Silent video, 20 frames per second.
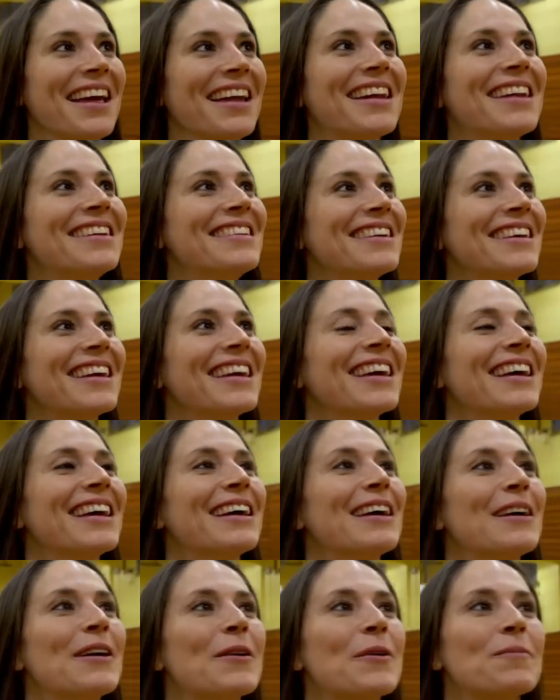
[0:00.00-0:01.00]

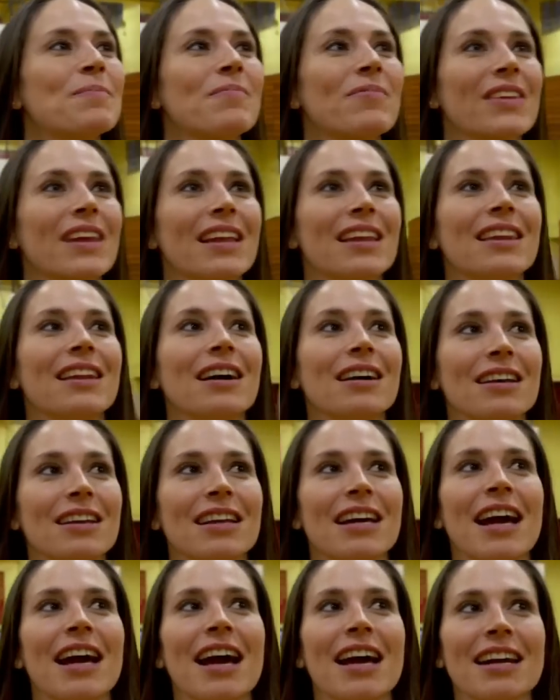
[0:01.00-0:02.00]
And
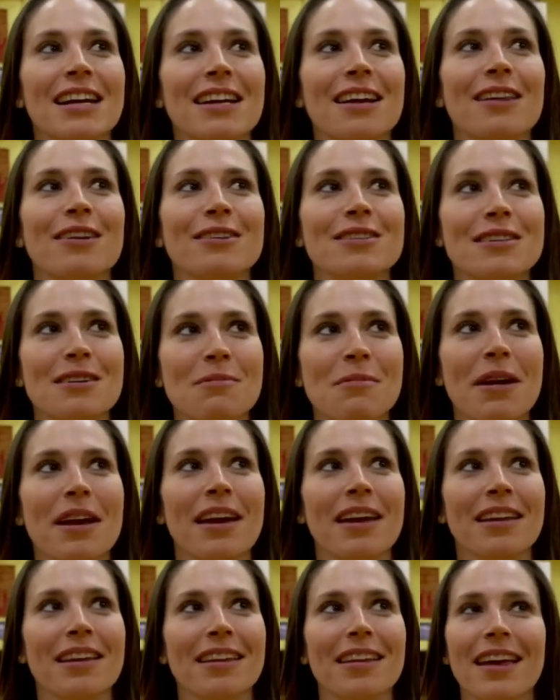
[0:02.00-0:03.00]
luckily, I had another
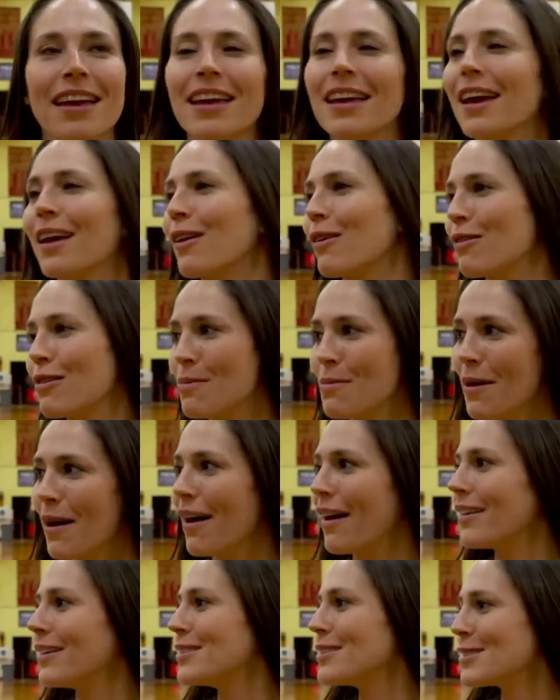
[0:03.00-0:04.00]
teammate like get a
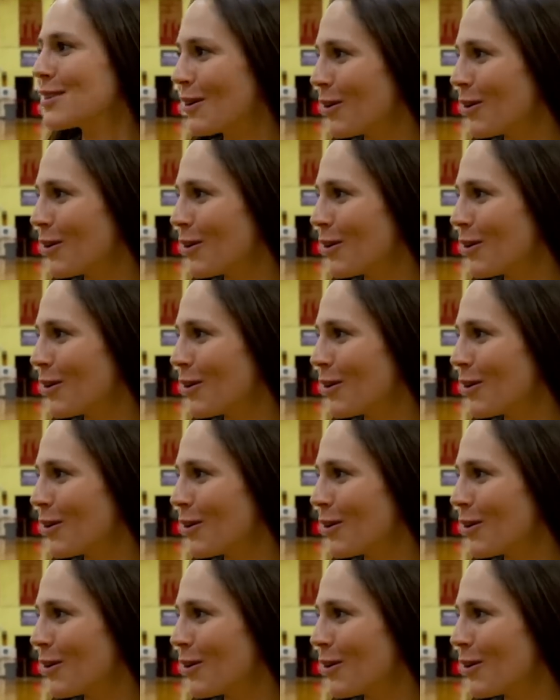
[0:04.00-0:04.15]
rebound and